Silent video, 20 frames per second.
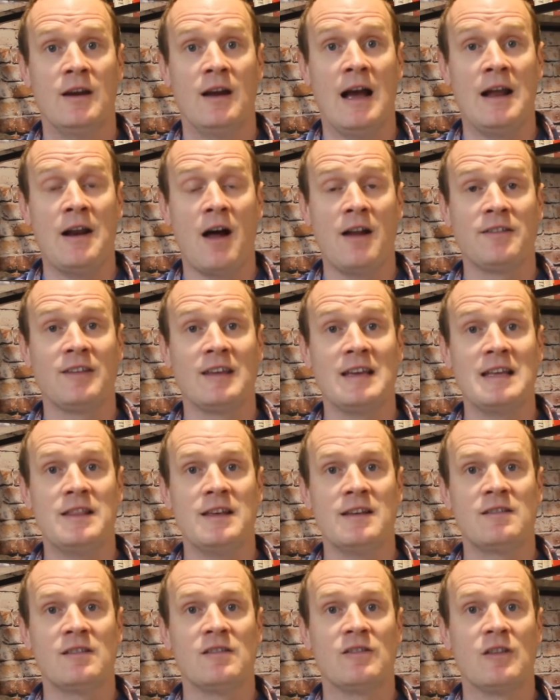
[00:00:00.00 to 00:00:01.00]
And honestly,
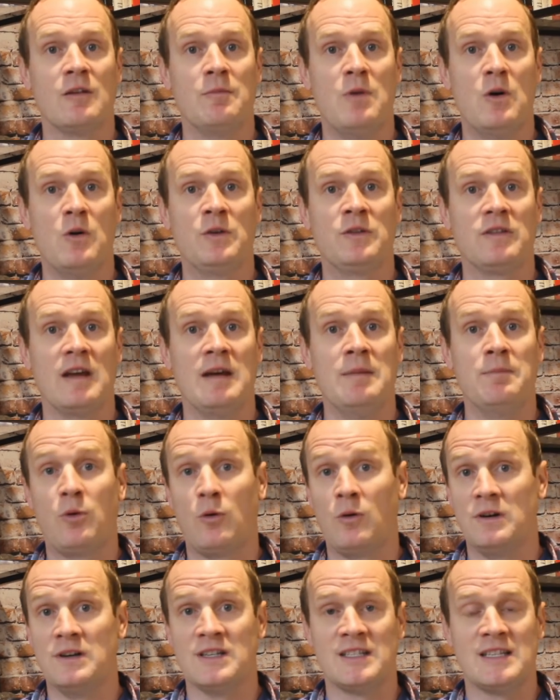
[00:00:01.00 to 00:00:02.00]
this is the most
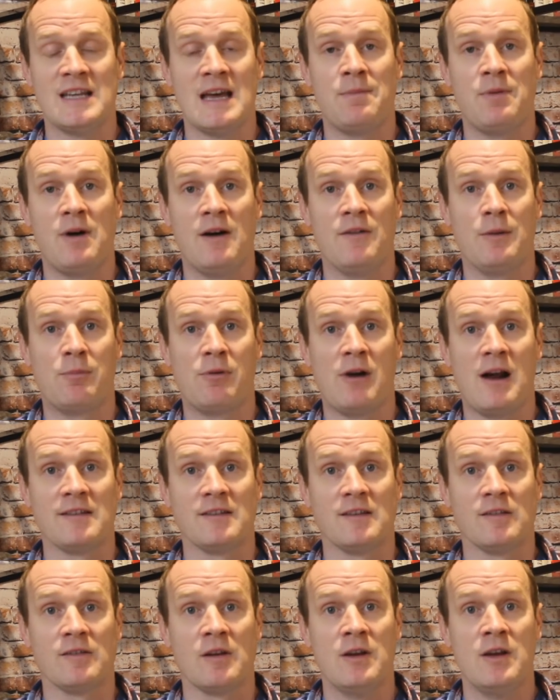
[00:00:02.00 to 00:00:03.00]
important step of the
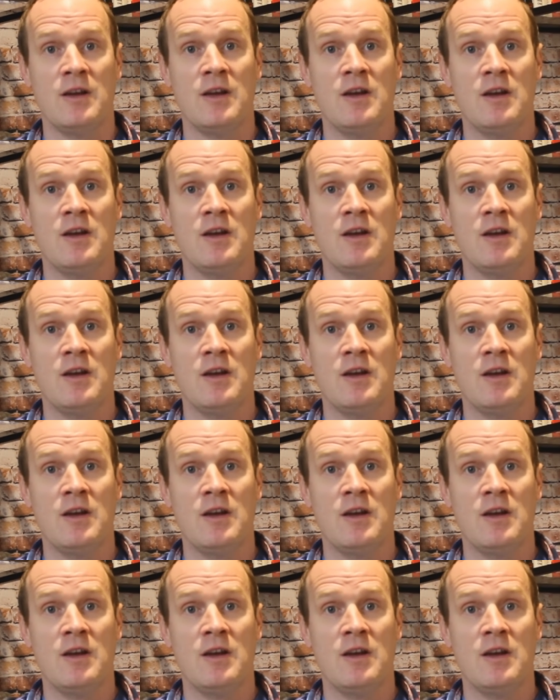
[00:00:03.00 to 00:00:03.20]
process.